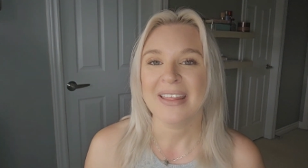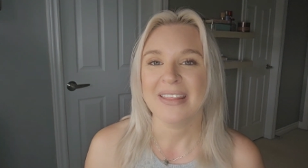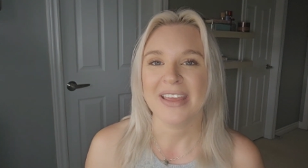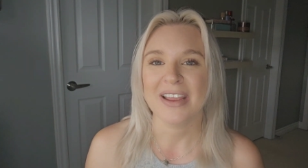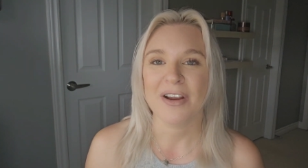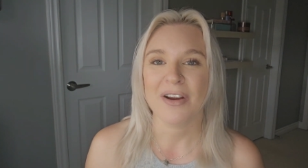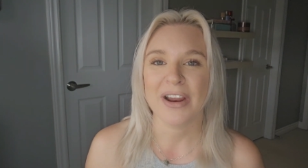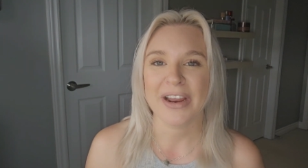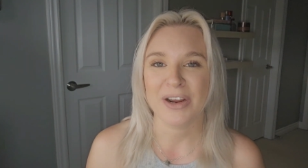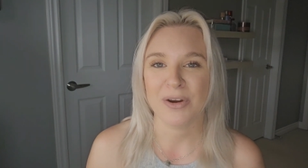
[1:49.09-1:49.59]

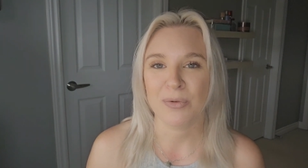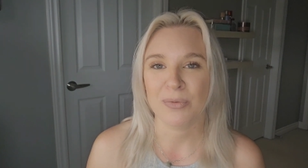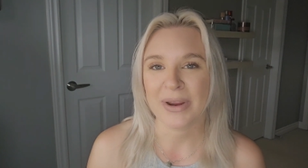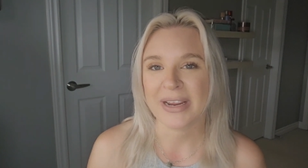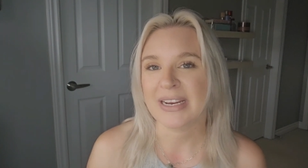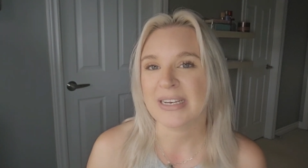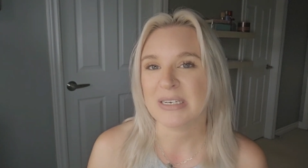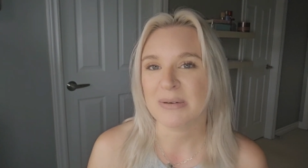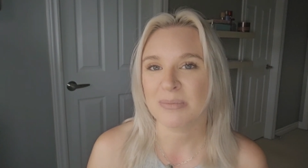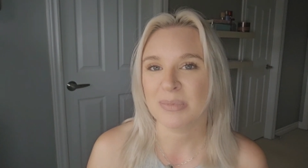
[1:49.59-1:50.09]
they are a
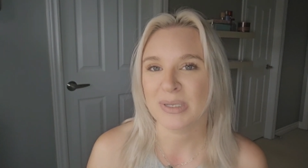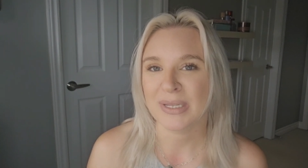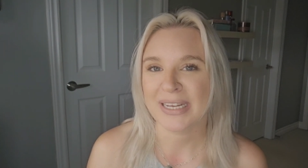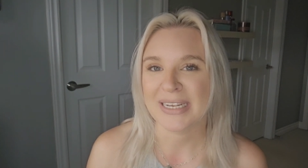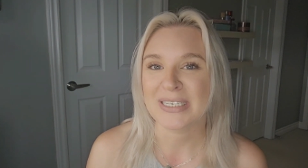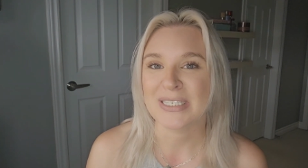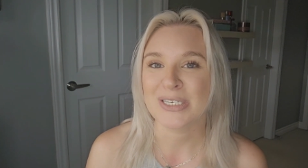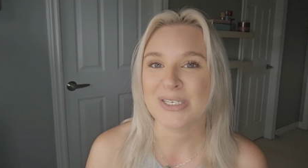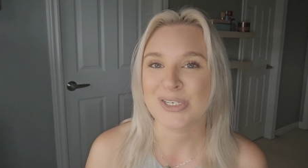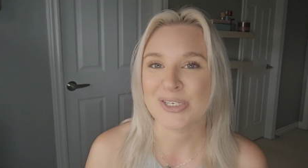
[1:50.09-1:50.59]
great
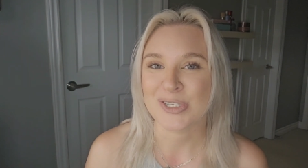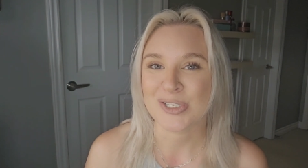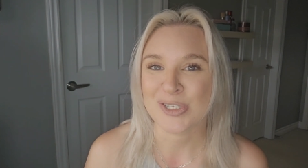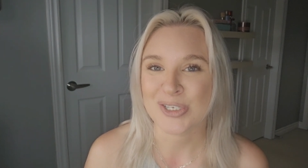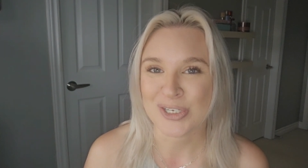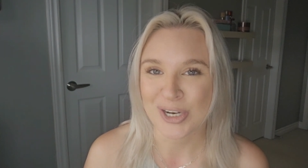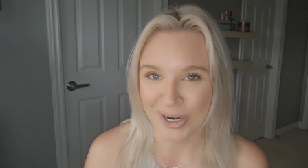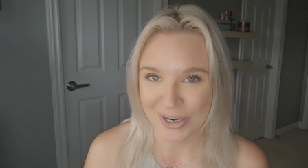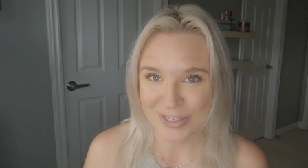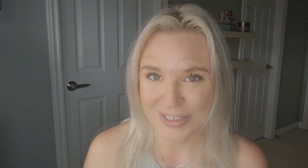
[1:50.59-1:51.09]
place to
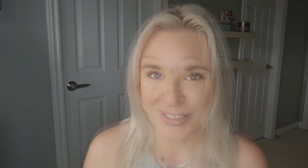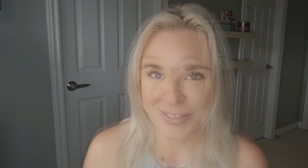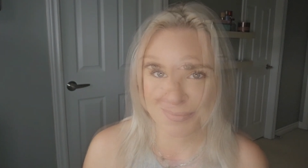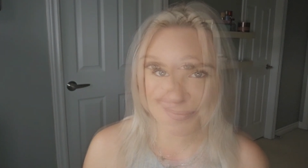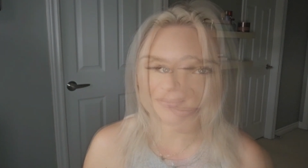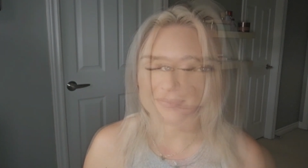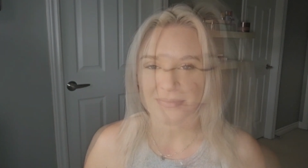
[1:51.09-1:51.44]
start